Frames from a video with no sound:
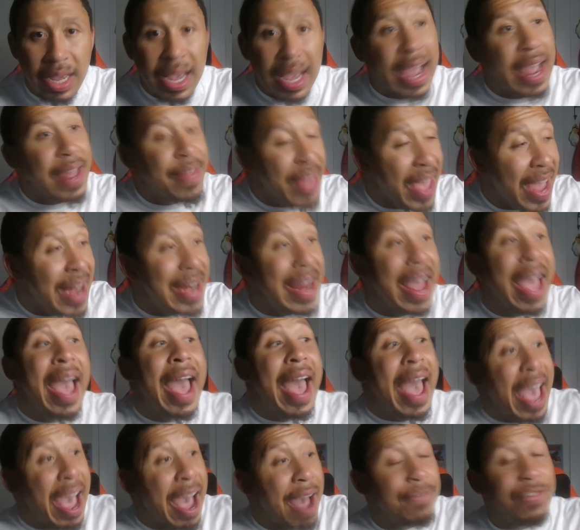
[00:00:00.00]
And then
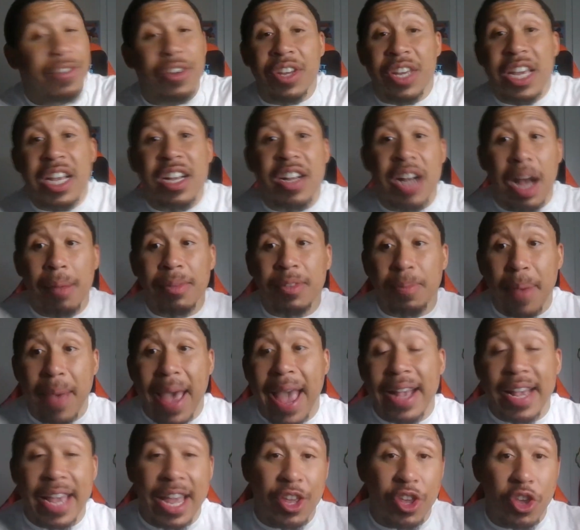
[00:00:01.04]
after he comes
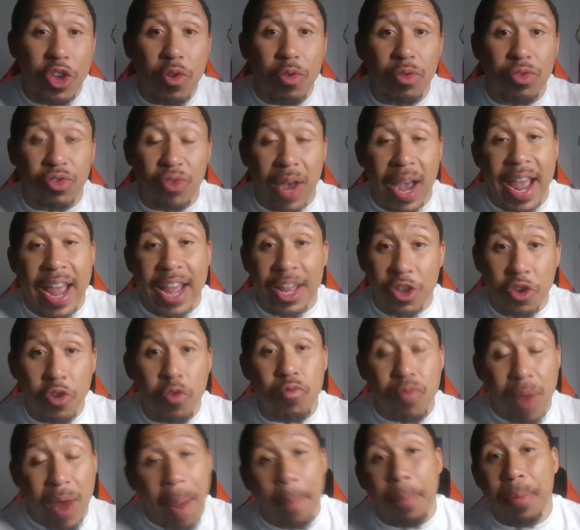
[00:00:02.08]
back and you try and you
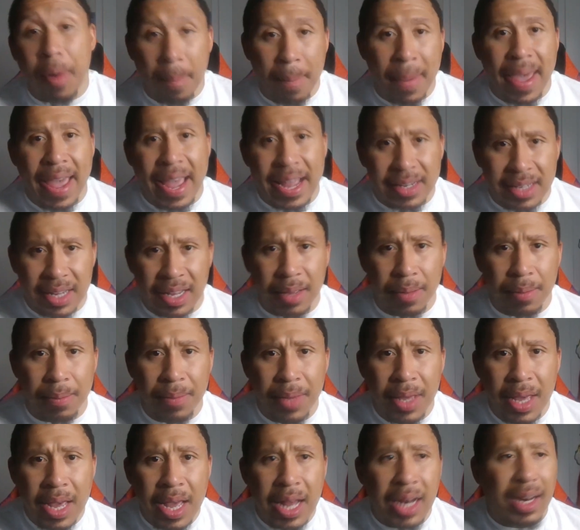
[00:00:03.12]
reprimand him,
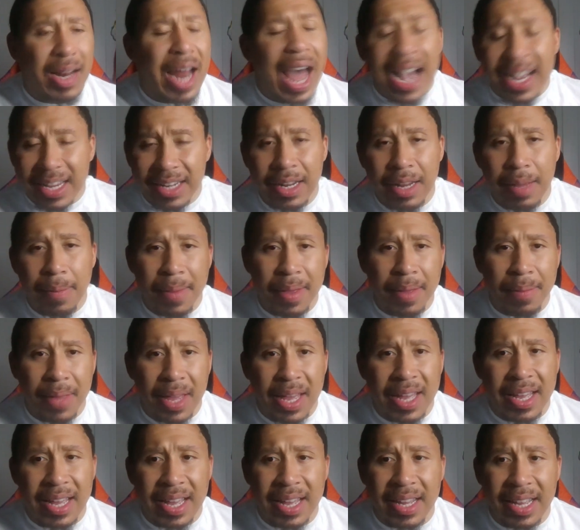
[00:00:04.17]
locking him in
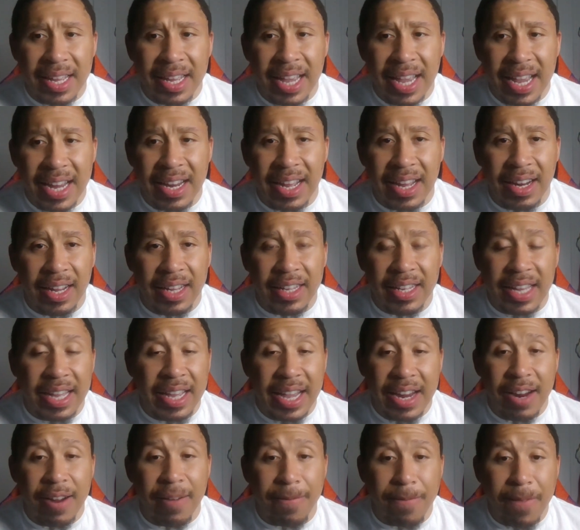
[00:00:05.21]
in, in, in, uh,
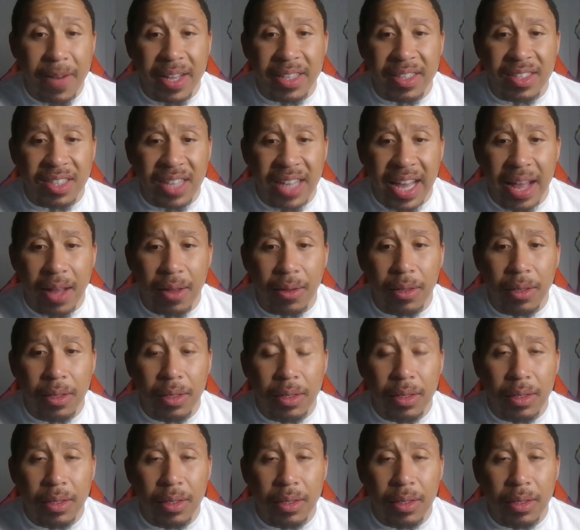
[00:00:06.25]
in a freaking cell,